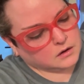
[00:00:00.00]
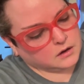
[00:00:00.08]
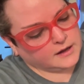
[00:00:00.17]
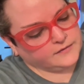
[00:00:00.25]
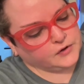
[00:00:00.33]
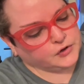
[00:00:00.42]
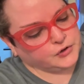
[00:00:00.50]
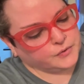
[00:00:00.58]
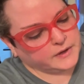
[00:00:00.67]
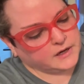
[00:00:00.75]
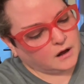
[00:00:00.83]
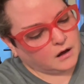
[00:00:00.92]
if you do
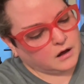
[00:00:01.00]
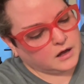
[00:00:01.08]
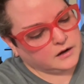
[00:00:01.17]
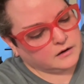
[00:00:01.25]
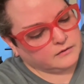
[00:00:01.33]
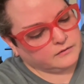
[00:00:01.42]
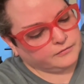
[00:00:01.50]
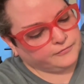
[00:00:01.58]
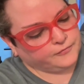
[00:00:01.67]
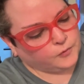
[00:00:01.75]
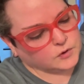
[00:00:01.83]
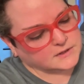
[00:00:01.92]
it on
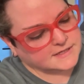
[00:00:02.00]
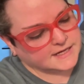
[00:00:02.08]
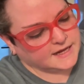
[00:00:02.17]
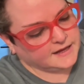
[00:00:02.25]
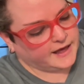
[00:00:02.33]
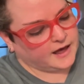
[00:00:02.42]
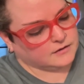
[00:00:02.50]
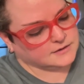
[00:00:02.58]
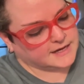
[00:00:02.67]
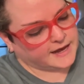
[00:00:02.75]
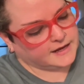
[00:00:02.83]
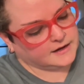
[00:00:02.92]
14 count
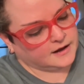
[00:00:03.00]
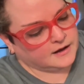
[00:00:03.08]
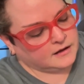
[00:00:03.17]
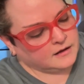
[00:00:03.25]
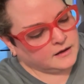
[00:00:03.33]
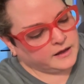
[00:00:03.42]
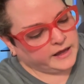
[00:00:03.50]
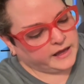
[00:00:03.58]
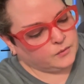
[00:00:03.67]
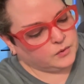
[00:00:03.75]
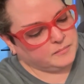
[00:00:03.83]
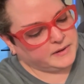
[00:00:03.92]
Aida,
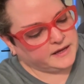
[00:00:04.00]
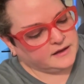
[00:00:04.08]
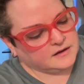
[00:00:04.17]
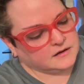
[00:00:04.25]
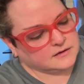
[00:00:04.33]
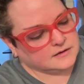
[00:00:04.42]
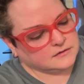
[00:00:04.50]
it would be